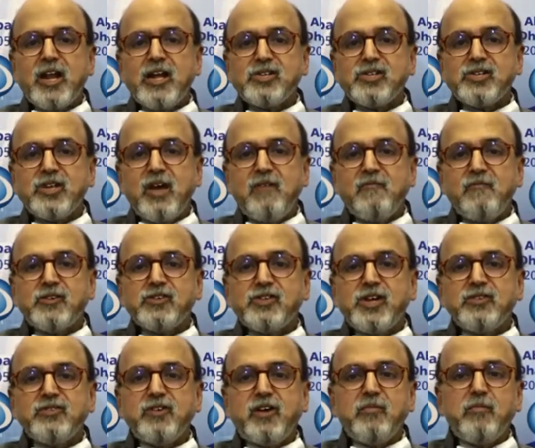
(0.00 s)
has
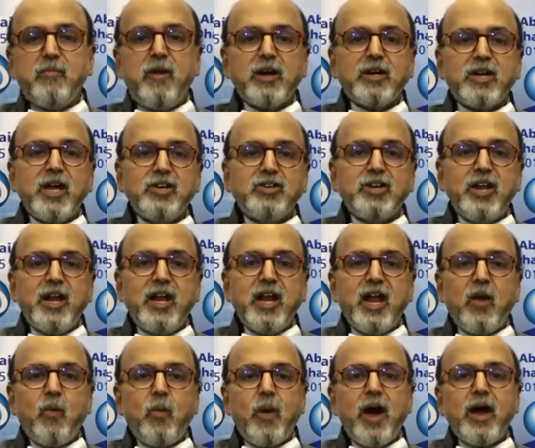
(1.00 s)
emphasized on mortgage
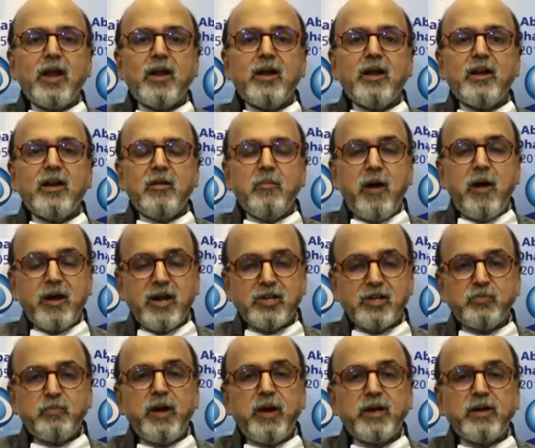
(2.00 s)
lending where demand
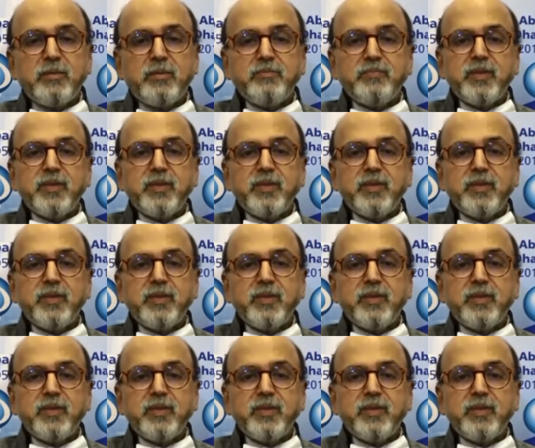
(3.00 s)
has picked.